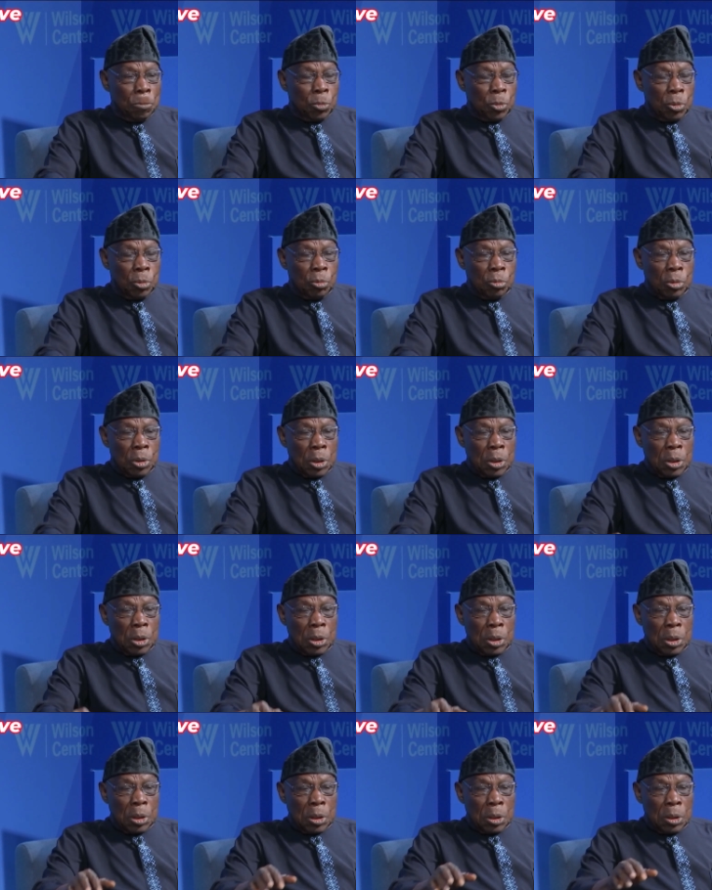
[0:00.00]
the
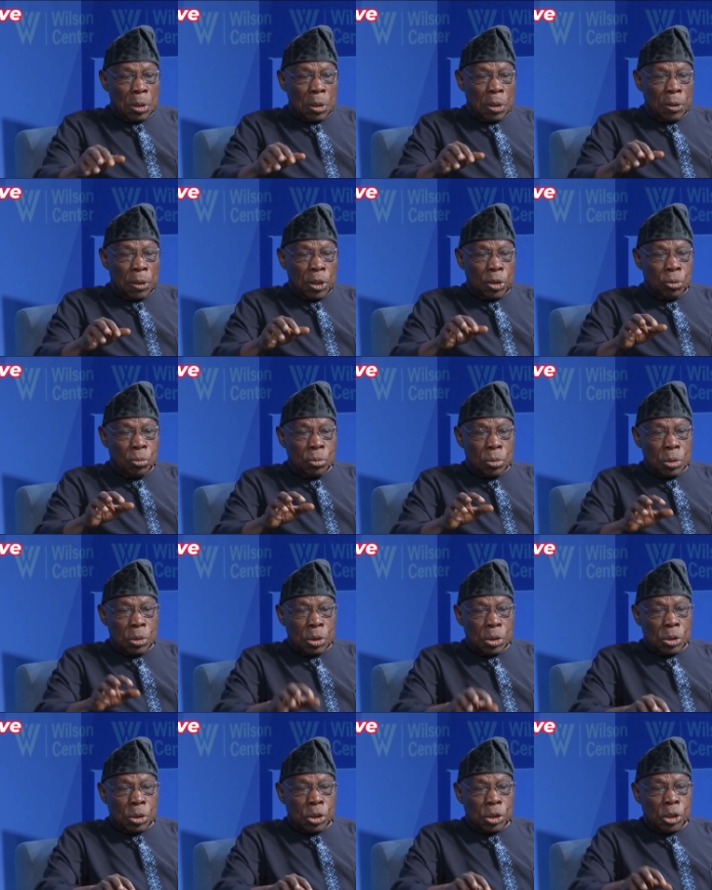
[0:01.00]

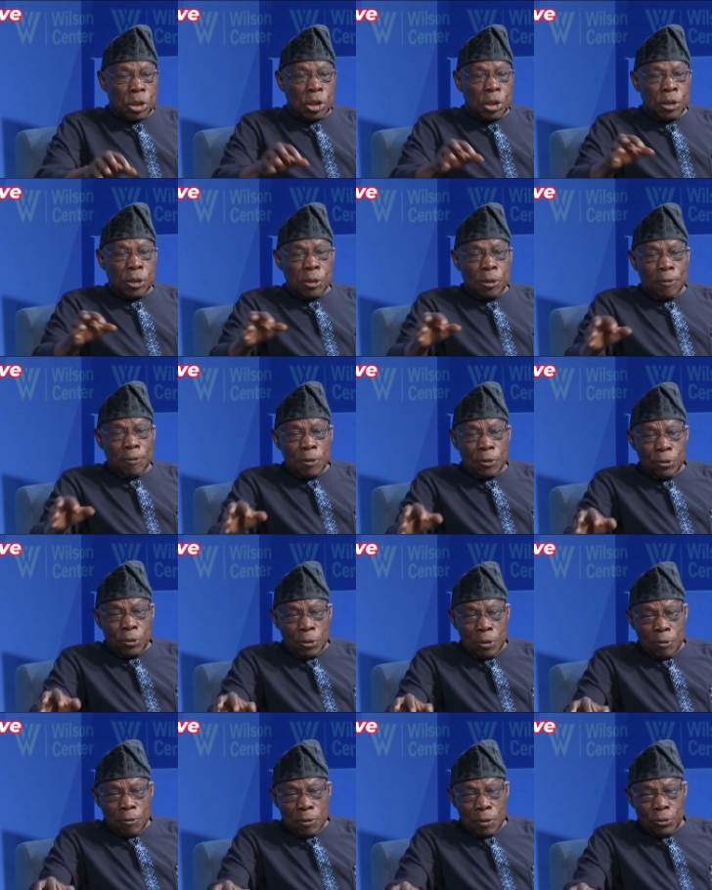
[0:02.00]

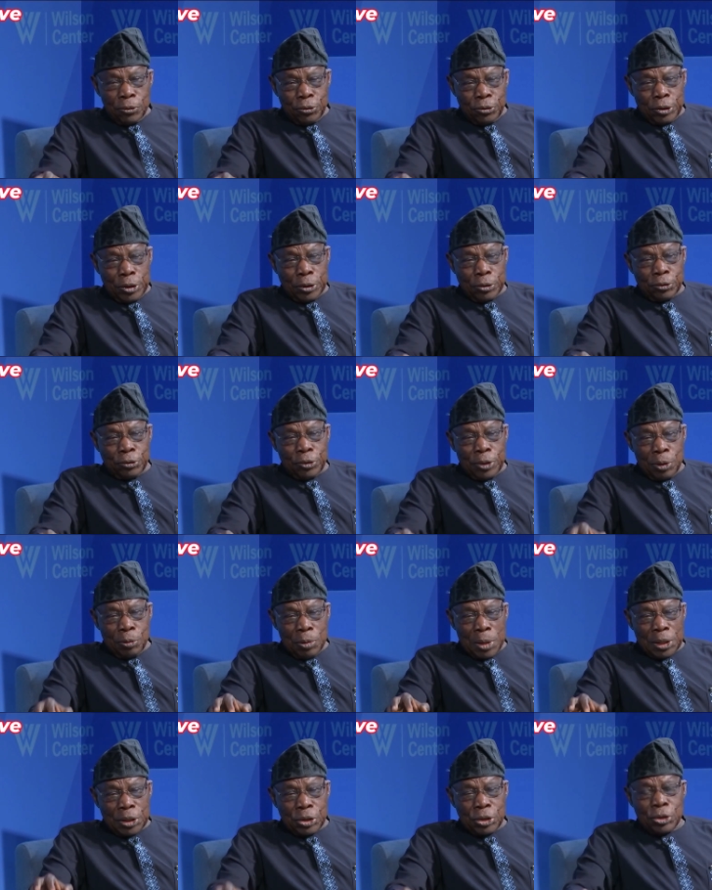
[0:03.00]
G6, they
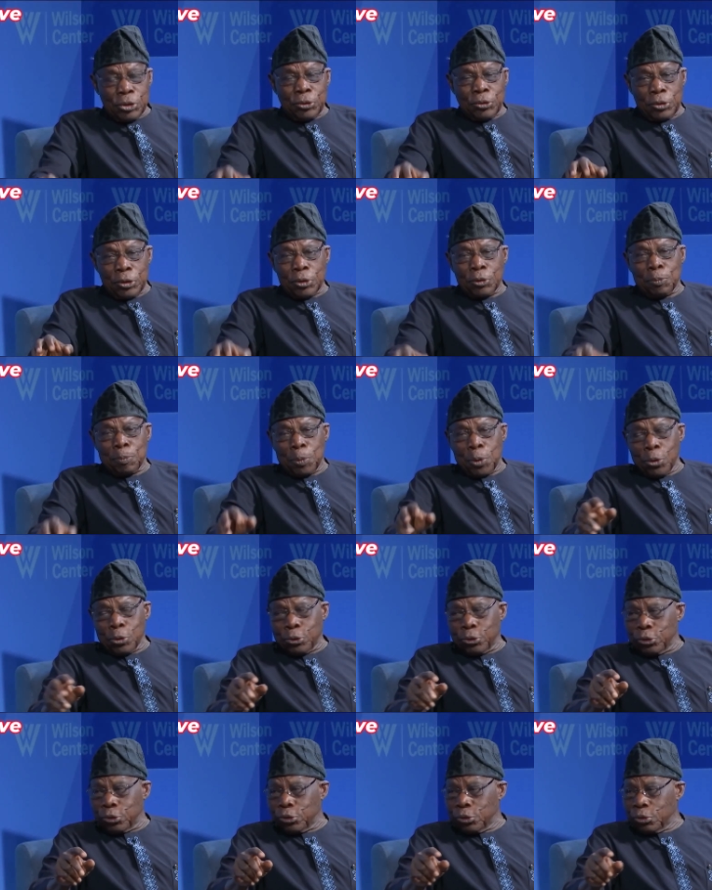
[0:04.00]
were G6
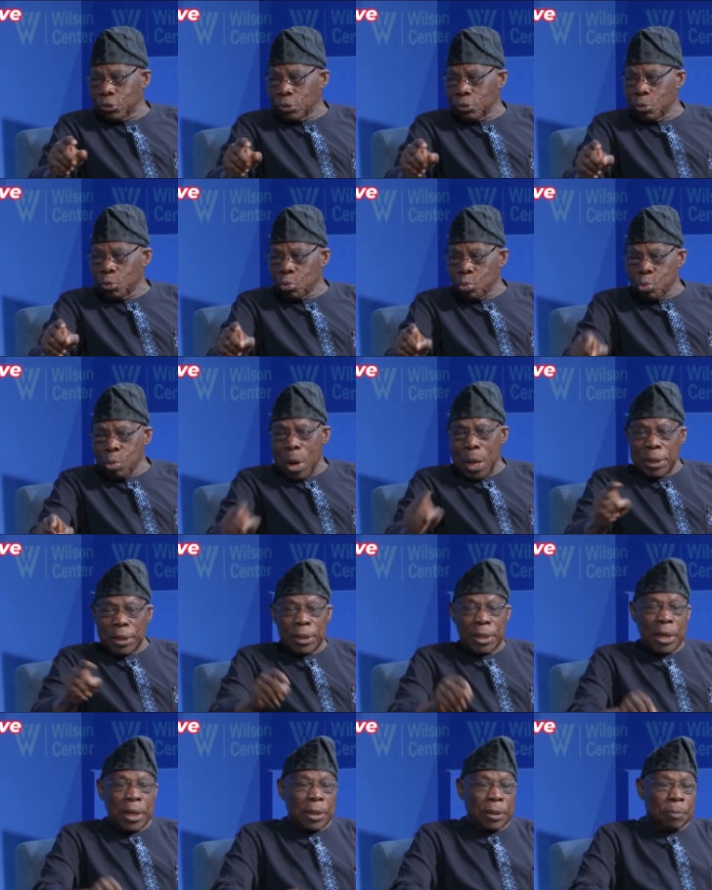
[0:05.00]
plus one
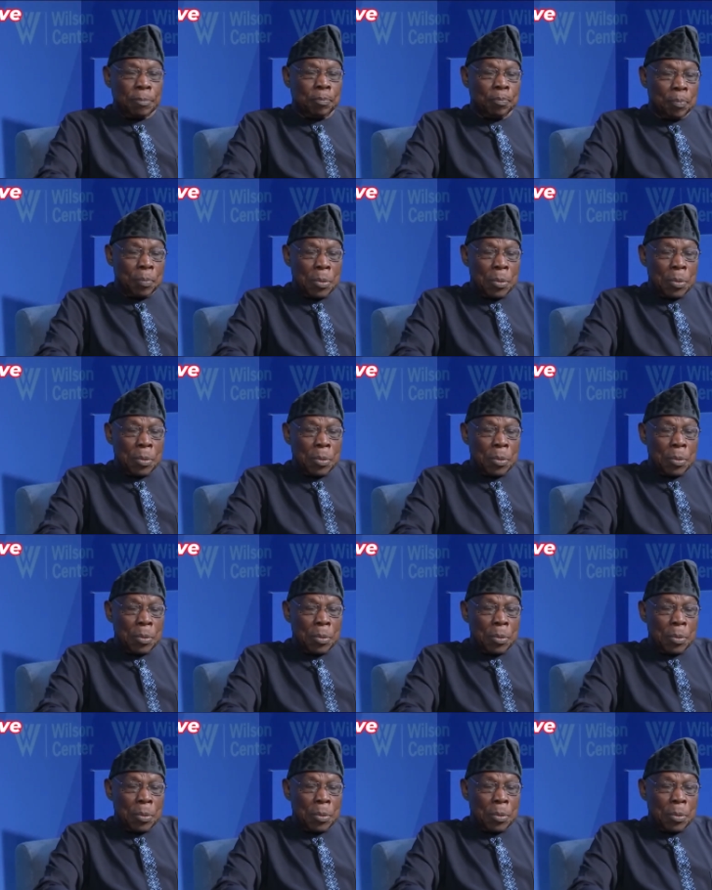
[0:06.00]
then,